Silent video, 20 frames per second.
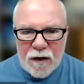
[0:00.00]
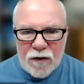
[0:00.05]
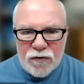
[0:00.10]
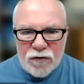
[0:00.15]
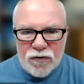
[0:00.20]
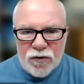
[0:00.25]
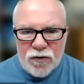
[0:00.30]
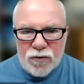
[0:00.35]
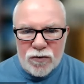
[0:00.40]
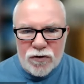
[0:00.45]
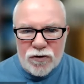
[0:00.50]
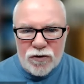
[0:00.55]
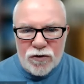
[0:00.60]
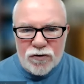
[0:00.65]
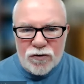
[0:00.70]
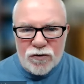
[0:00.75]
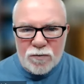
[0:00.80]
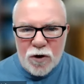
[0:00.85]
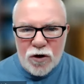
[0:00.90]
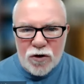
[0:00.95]
So until
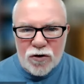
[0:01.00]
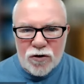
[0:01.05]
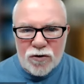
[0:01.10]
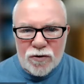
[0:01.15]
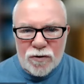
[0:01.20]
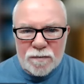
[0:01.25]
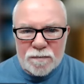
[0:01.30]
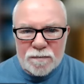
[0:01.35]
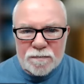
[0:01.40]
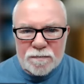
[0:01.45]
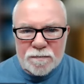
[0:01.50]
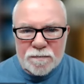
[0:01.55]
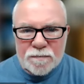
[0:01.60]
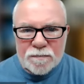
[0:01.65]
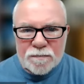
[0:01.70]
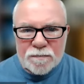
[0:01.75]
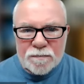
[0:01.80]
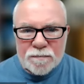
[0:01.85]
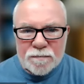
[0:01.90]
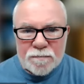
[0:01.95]
tomorrow,
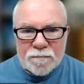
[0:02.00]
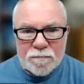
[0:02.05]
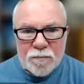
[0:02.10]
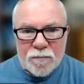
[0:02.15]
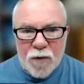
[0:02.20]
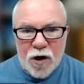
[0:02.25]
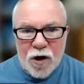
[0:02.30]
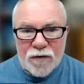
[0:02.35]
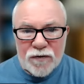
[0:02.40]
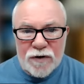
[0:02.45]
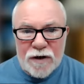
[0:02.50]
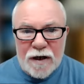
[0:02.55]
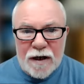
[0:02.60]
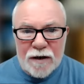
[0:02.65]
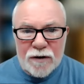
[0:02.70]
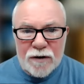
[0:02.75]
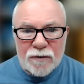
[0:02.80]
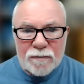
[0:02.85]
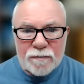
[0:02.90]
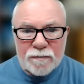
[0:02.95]
bye for
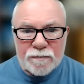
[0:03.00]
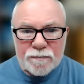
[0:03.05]
now.